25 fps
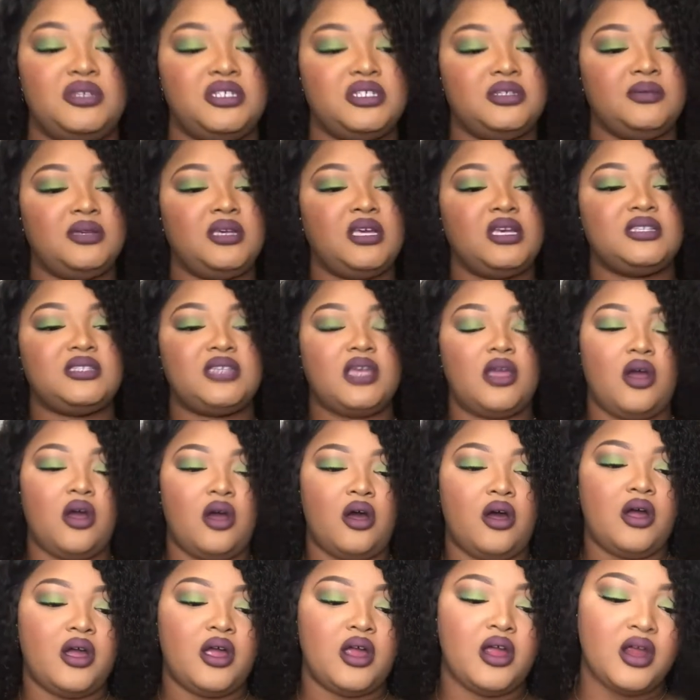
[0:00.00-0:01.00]
just because they
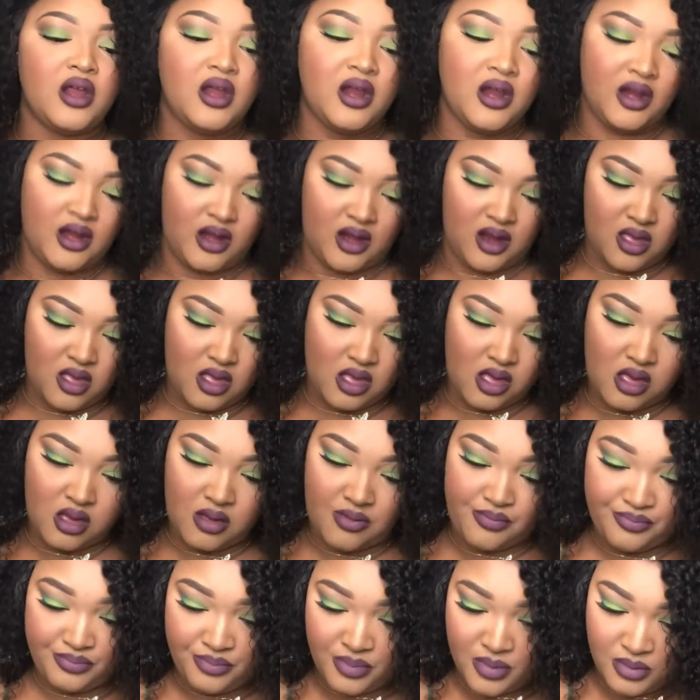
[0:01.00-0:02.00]
are,
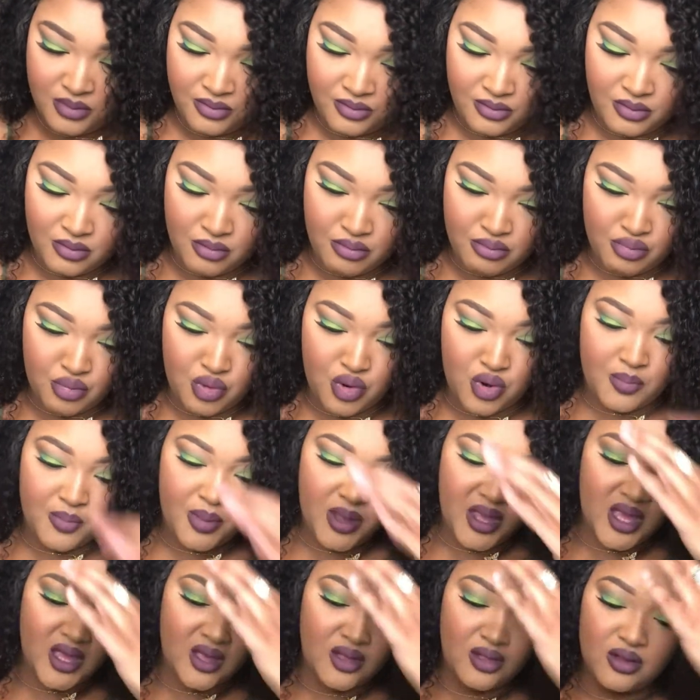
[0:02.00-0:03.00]
more
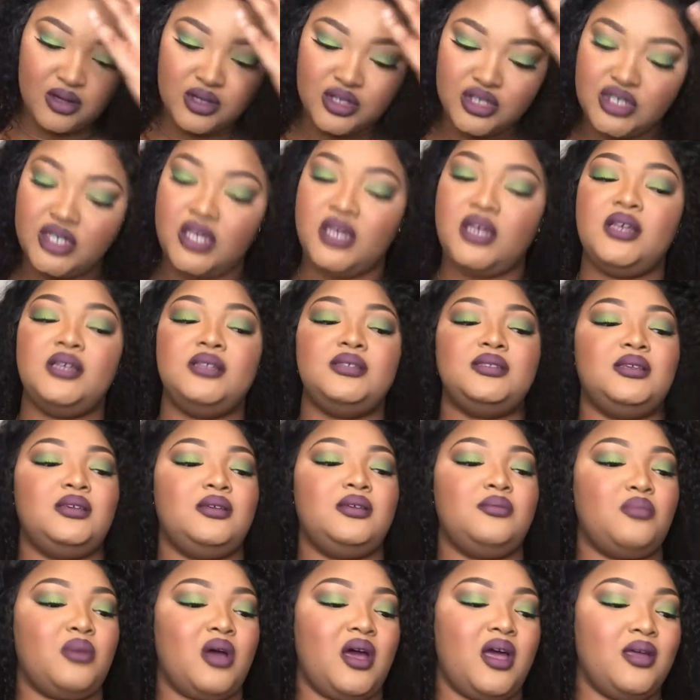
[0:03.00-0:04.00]
paler shades,
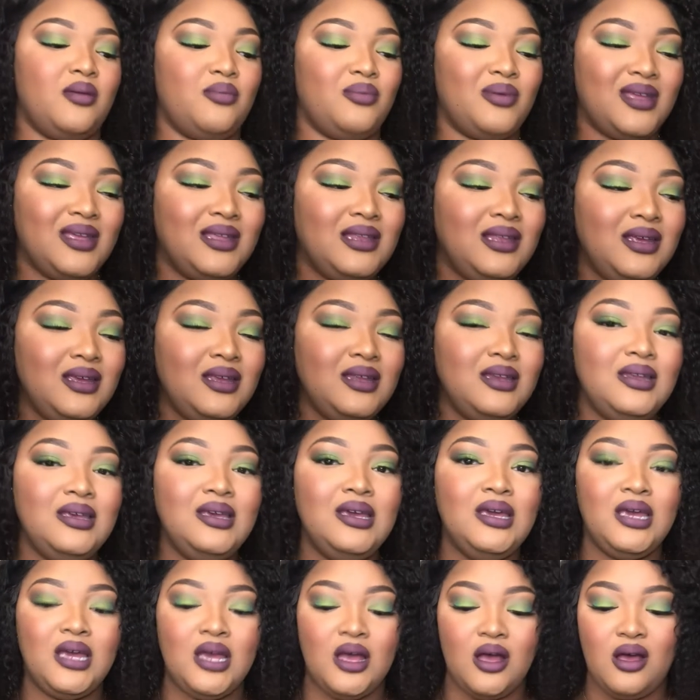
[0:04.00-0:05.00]
in my opinion,
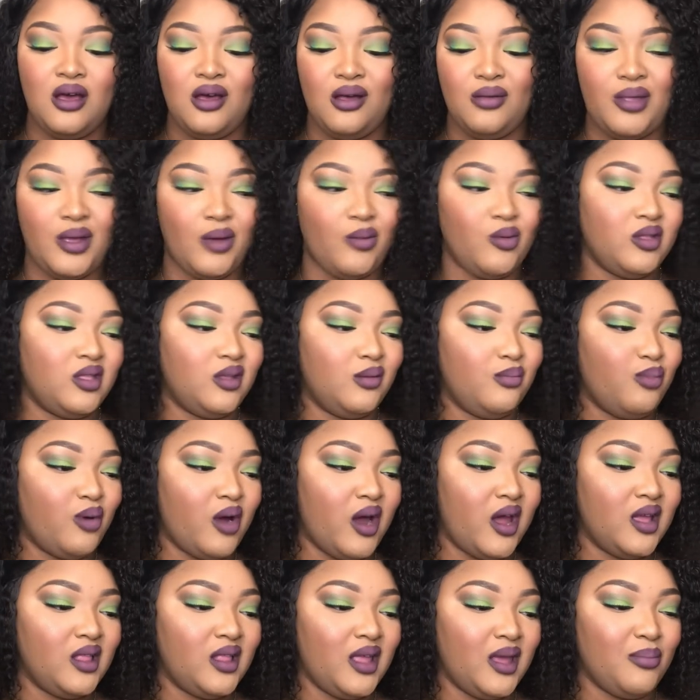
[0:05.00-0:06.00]
like with the
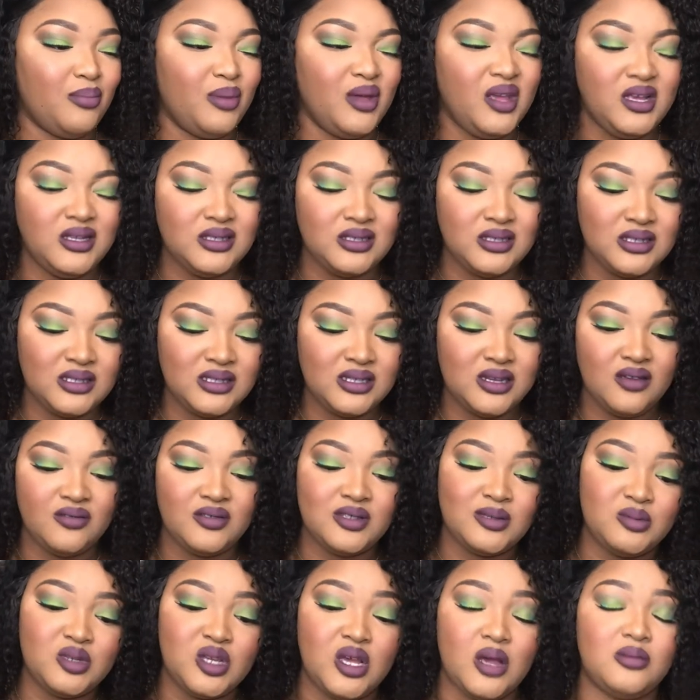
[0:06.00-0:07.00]
bright like pinks and stuff,
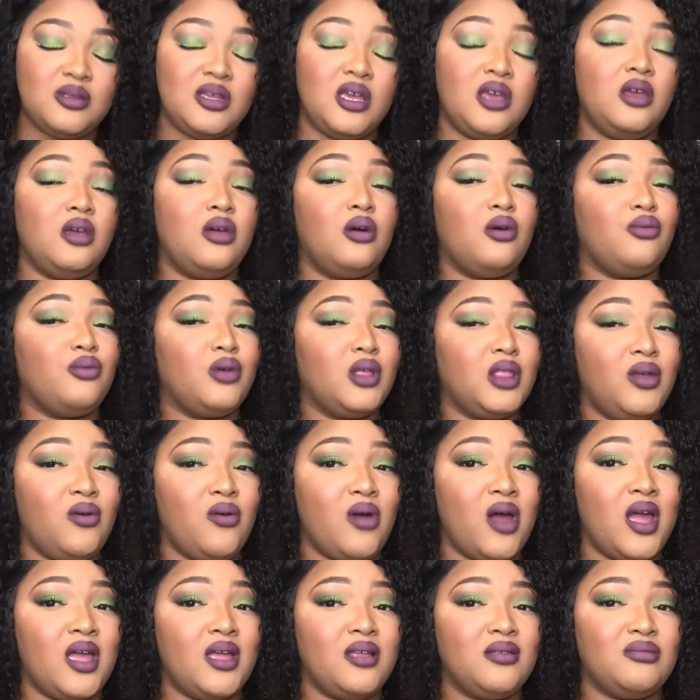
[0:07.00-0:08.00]
sometimes they can go really
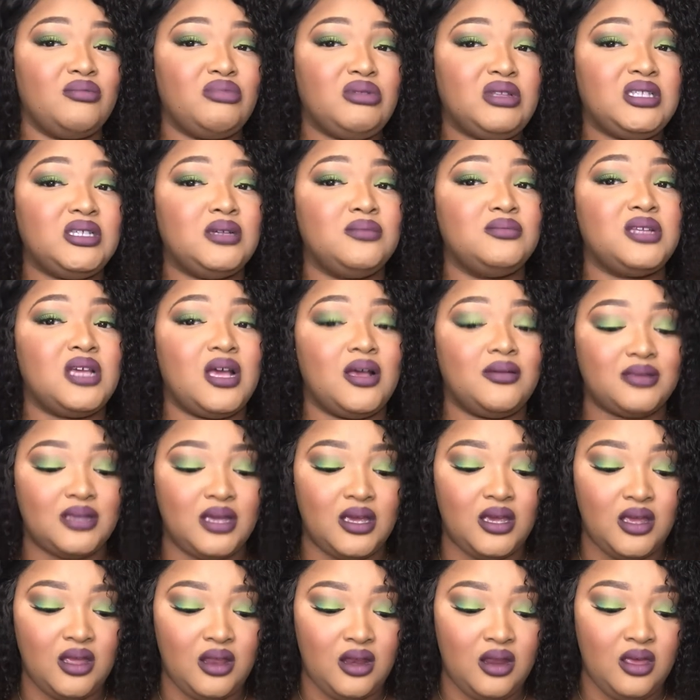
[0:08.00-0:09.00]
right, but sometimes
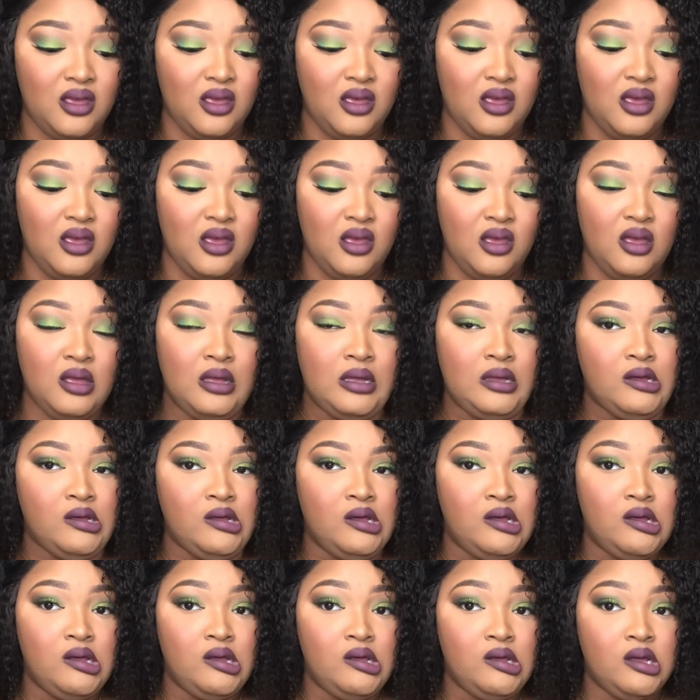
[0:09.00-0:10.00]

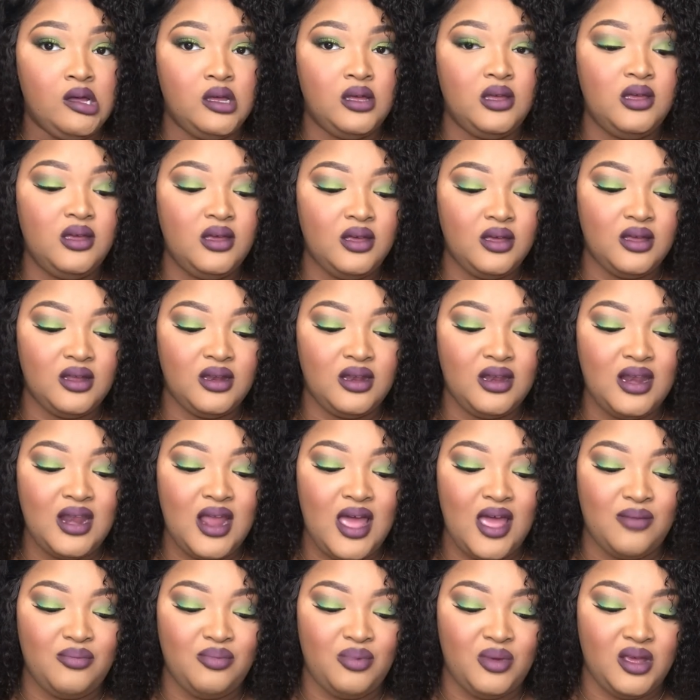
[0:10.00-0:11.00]
they could
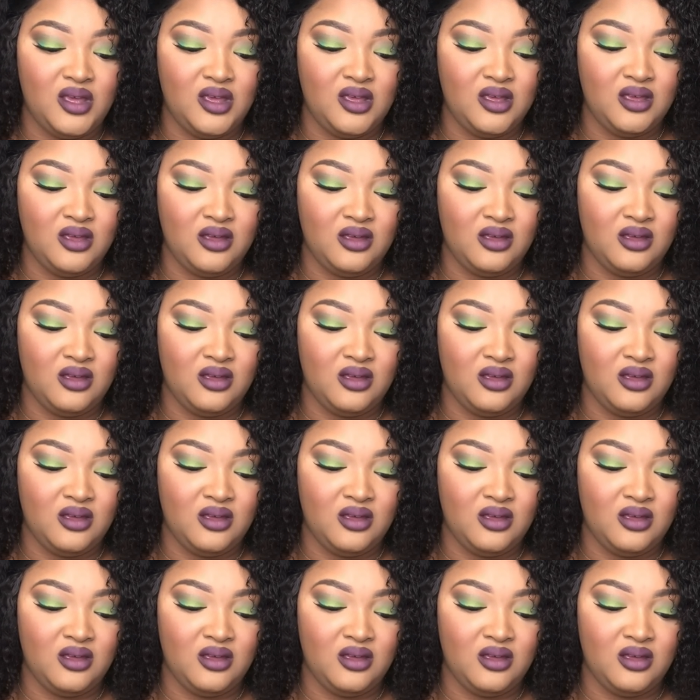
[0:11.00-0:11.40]
not be